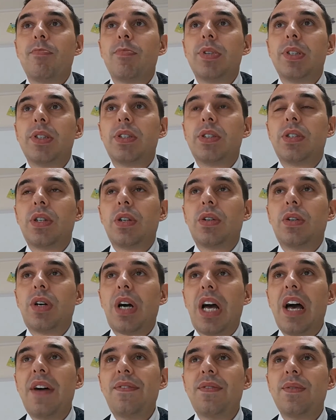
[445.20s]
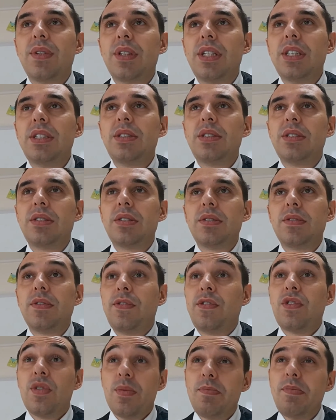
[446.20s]
so this
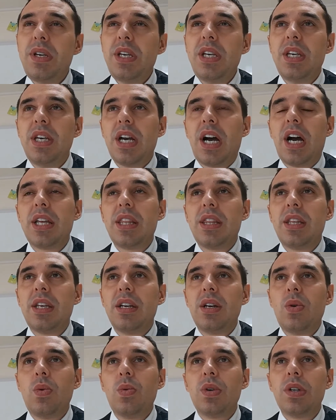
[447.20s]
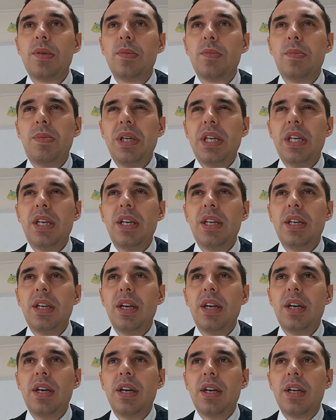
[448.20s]
for me, I think, would be
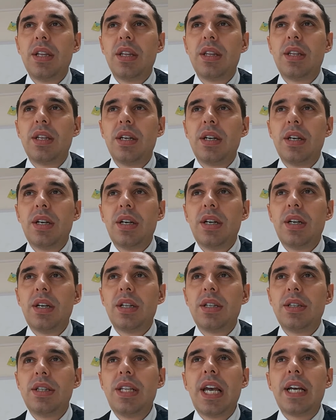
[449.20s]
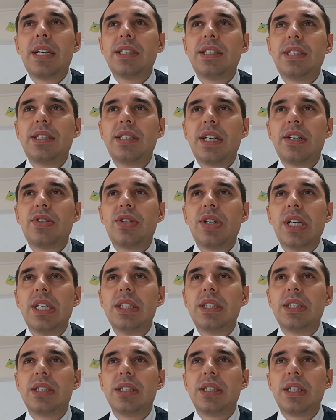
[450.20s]
the next
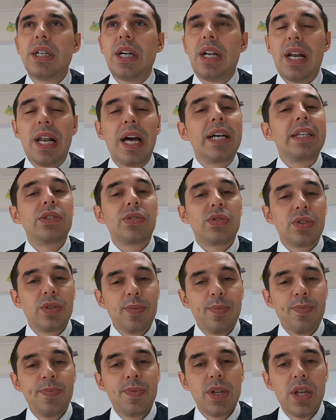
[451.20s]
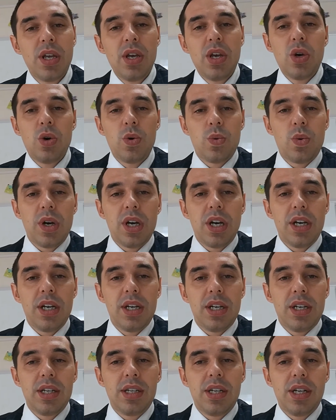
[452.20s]
generation classroom,
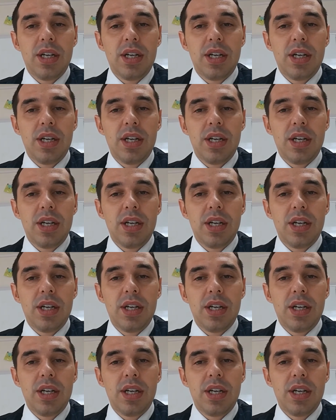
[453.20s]
where